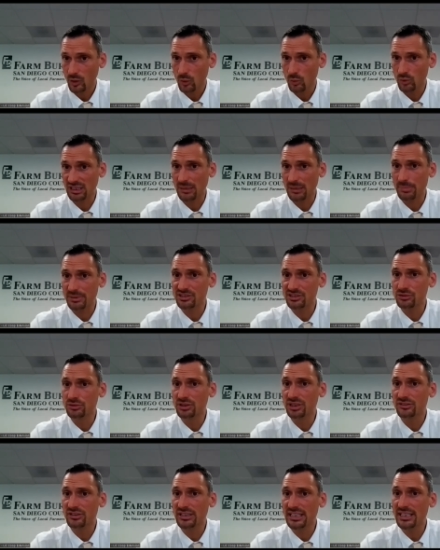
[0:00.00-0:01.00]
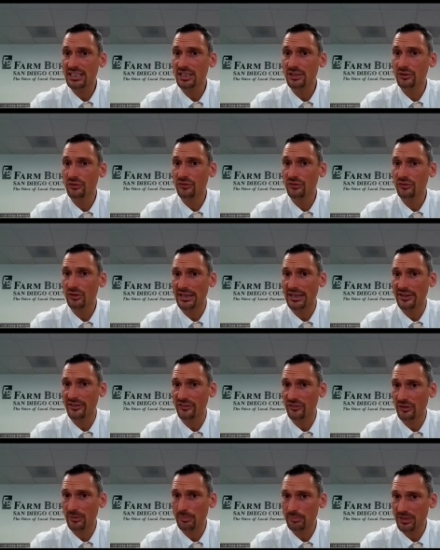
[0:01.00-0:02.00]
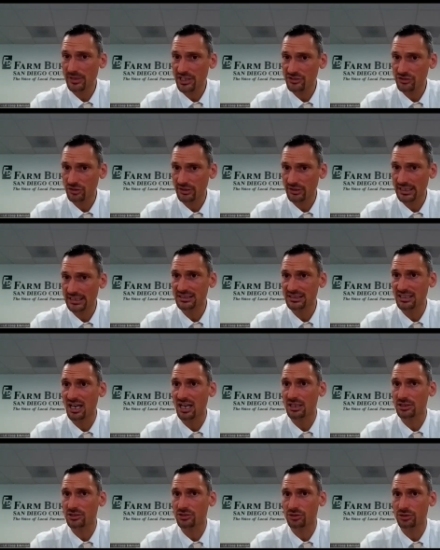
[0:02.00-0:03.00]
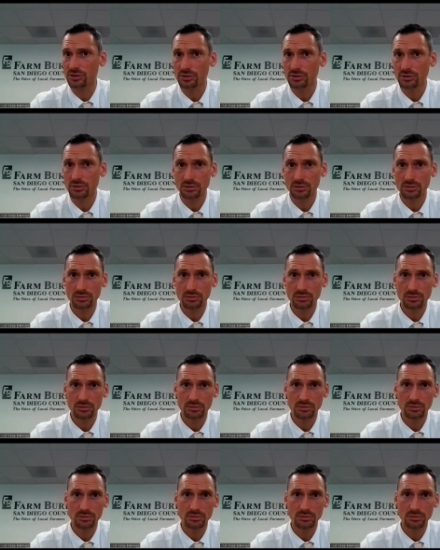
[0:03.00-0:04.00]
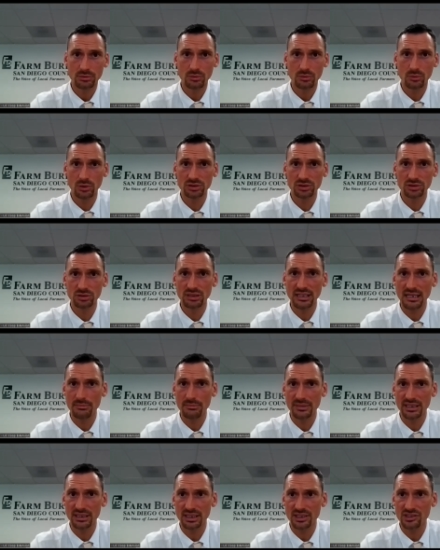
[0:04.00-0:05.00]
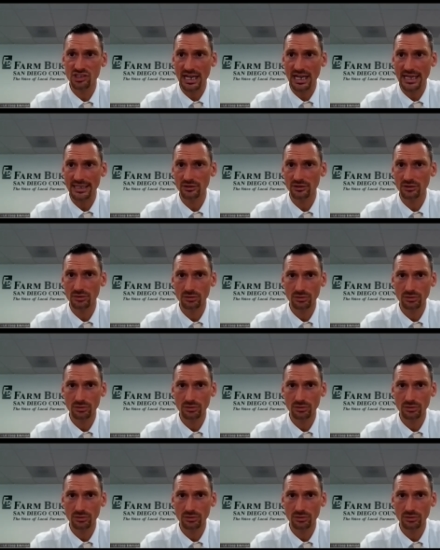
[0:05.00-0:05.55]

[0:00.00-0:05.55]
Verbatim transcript: what happens to the radius as the pressure gets larger who wants to tell me in the chat